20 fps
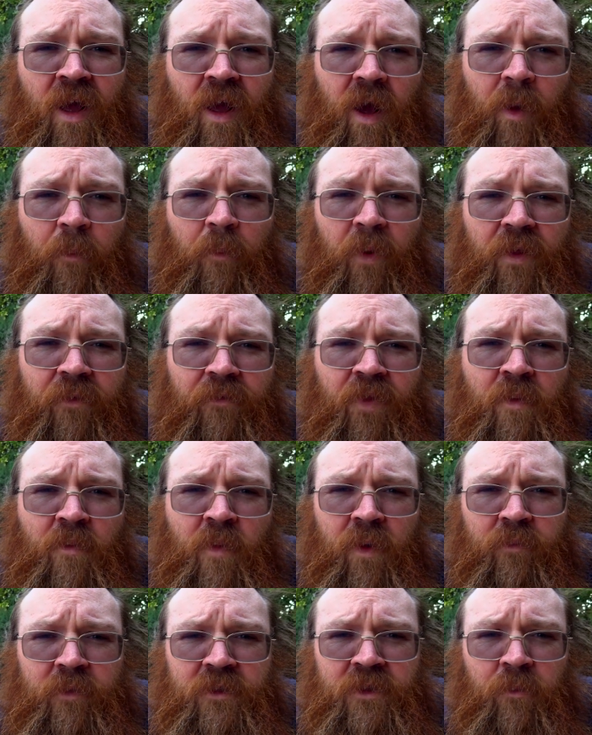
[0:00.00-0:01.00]
I believe there
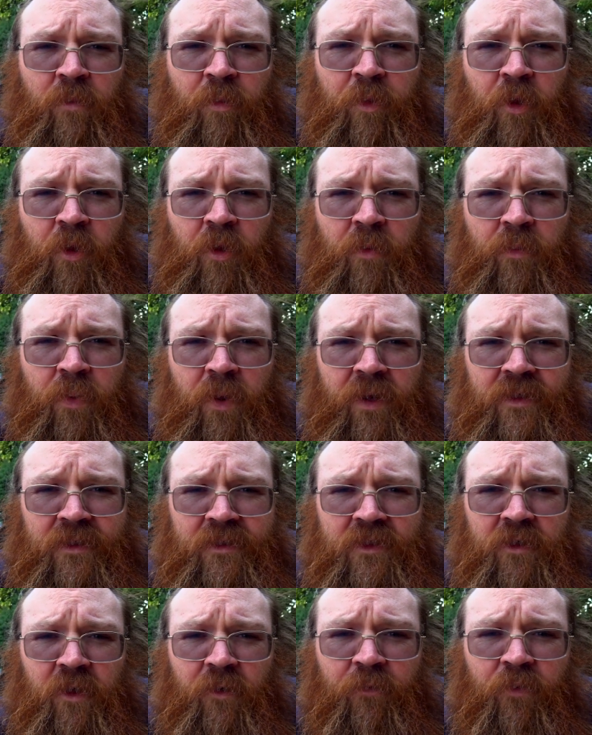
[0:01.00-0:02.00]
might be some third-party
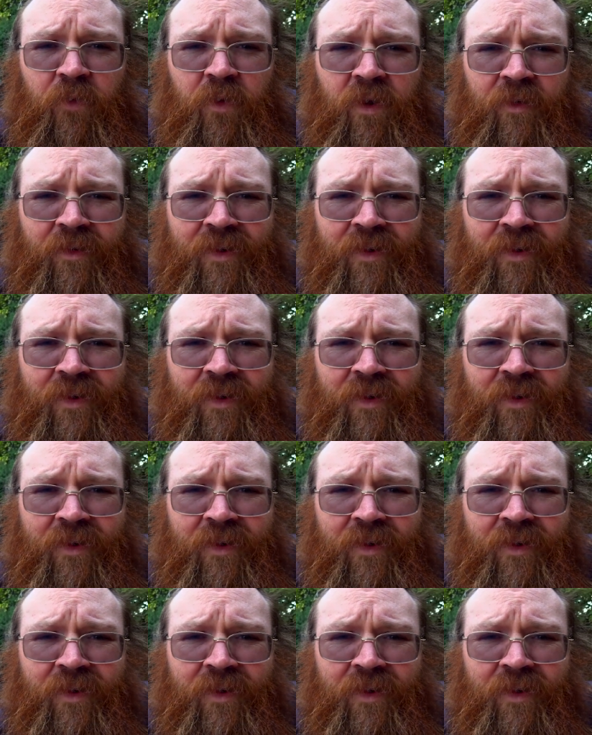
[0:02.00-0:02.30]
software.